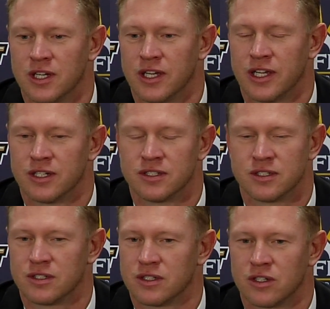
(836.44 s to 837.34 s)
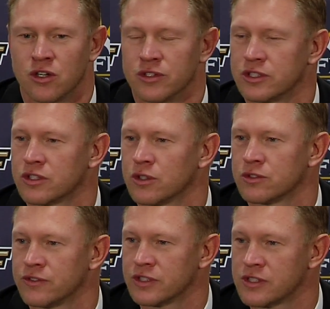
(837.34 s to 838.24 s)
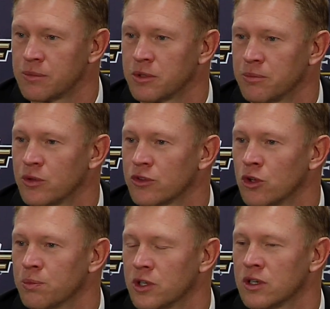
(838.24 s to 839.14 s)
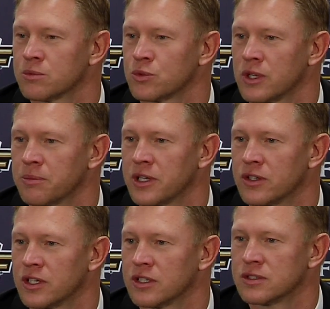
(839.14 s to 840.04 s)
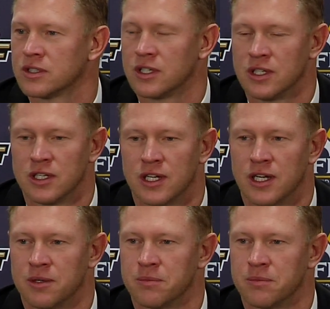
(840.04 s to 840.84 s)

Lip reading: and all these coaches have accepted me with open arms when I'm down here. I